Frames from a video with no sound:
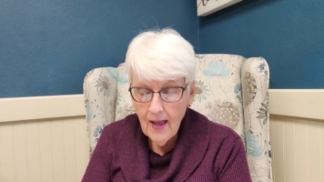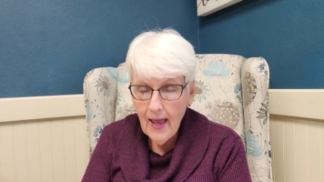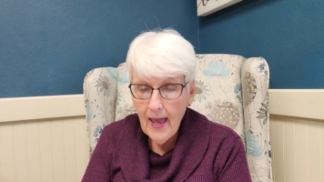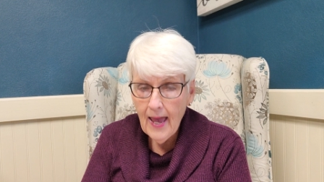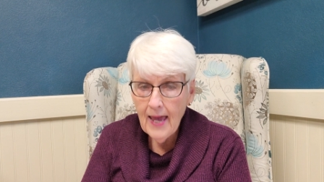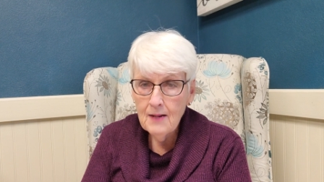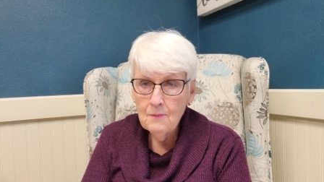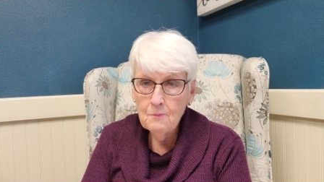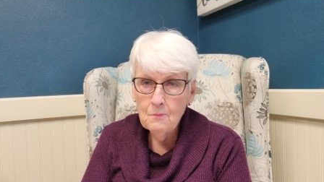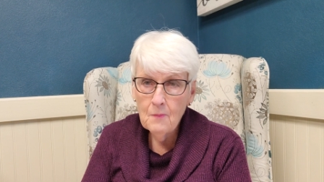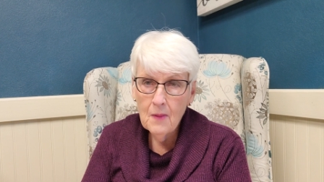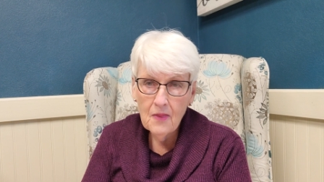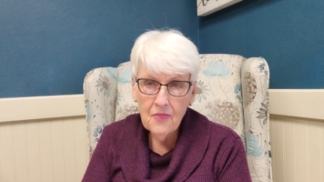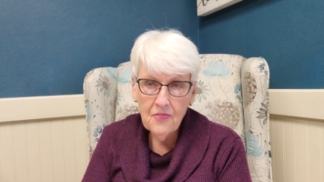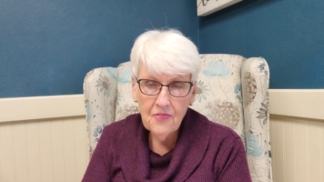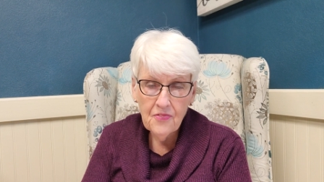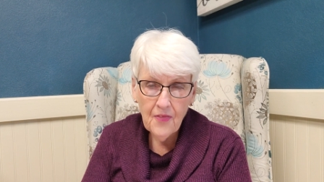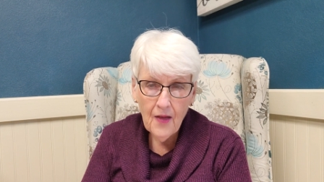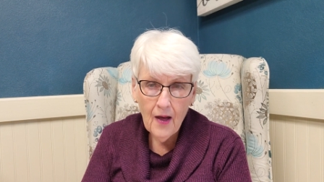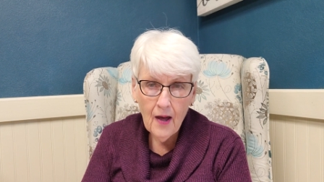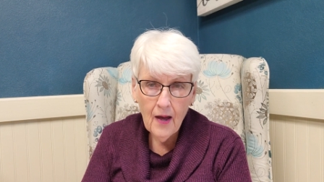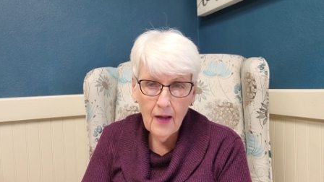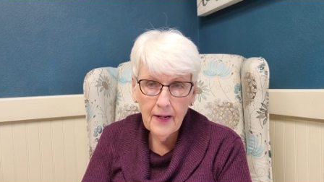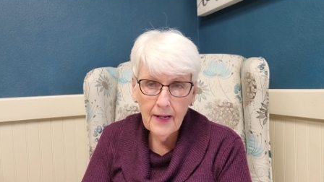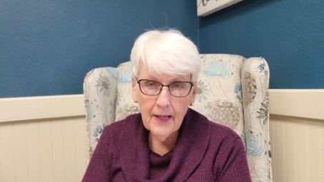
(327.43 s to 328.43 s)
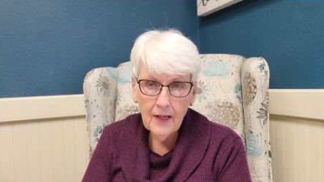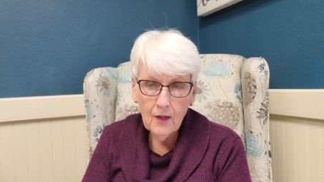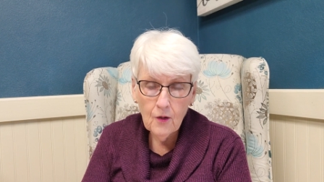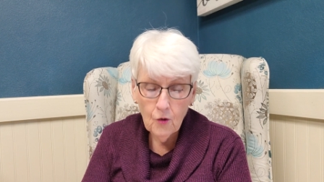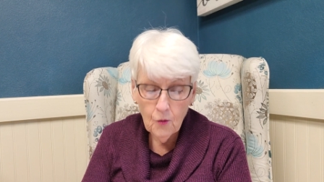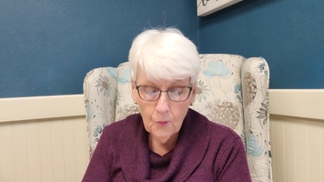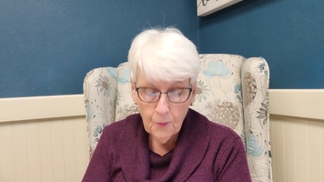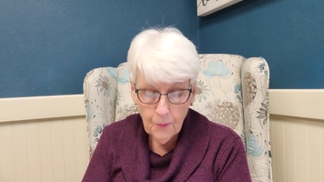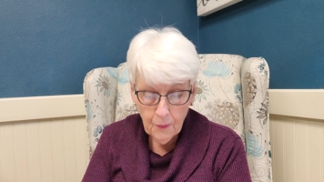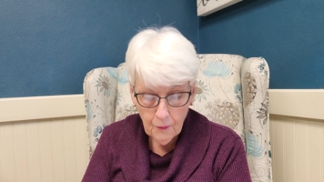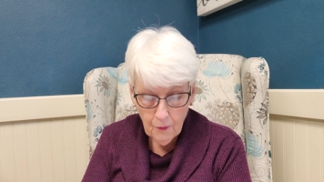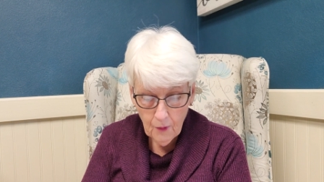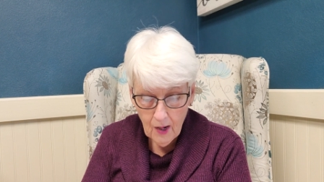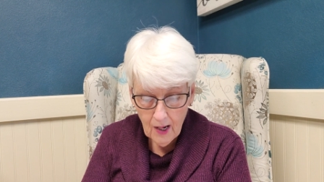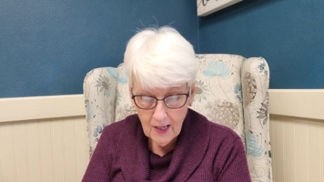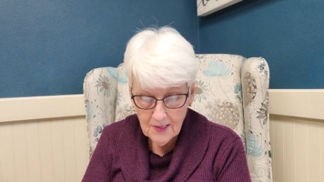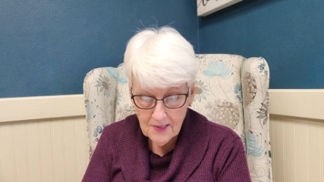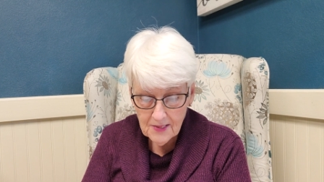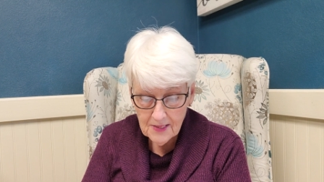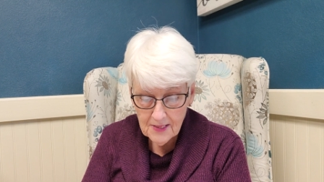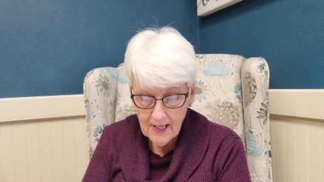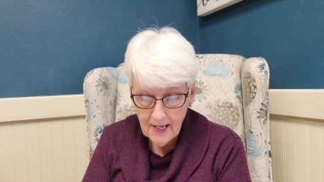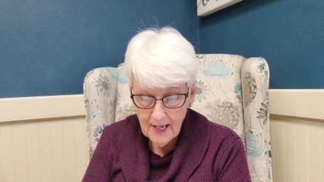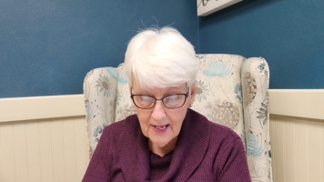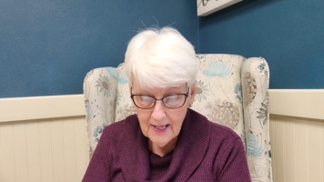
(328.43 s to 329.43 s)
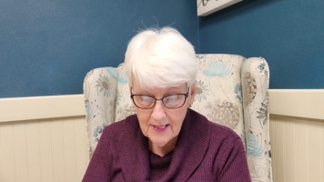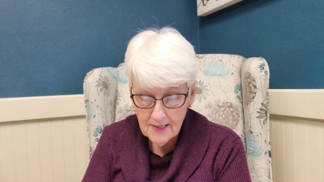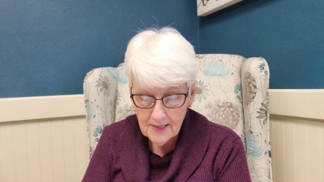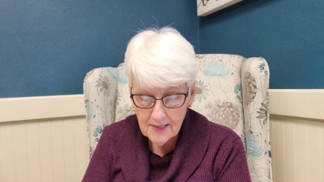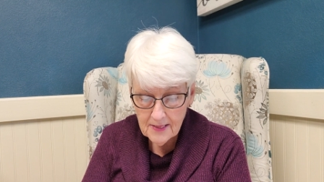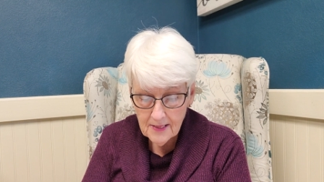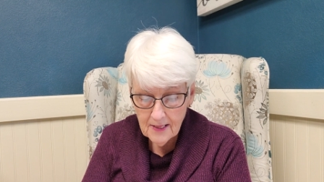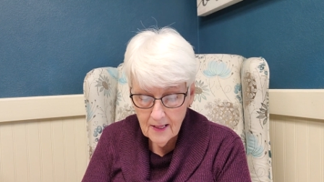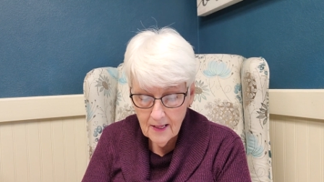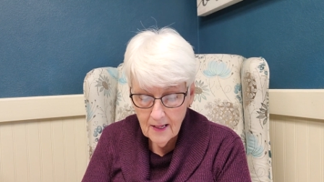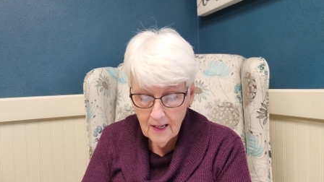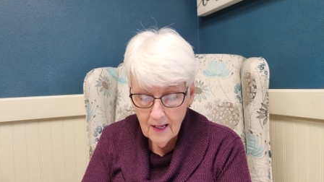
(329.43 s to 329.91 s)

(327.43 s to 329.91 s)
and methodical process